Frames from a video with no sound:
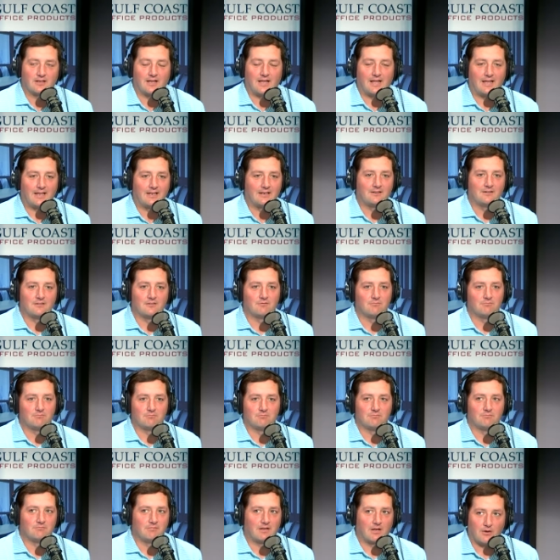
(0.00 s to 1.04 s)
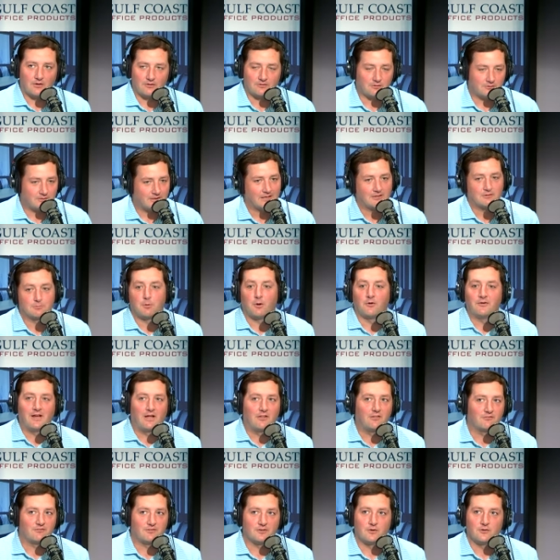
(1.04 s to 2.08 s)
And LSU takes the ball
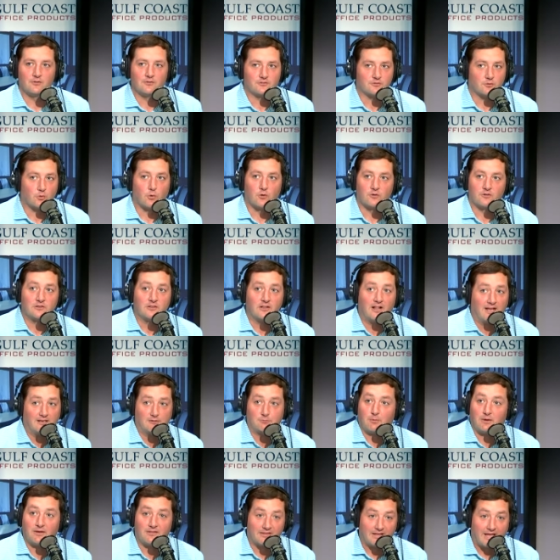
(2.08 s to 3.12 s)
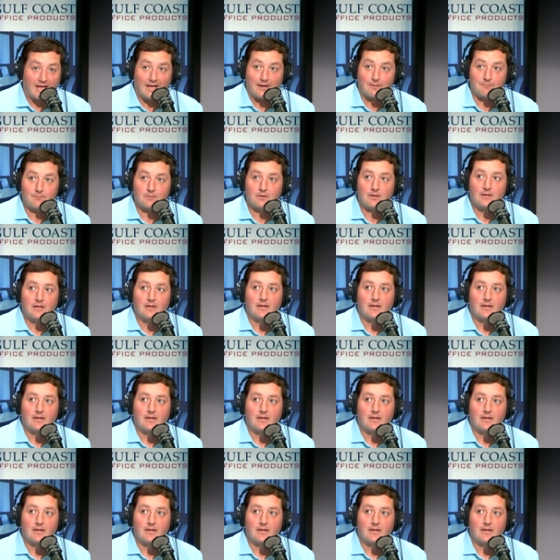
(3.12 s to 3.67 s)
down the field and scores on the last play of the game.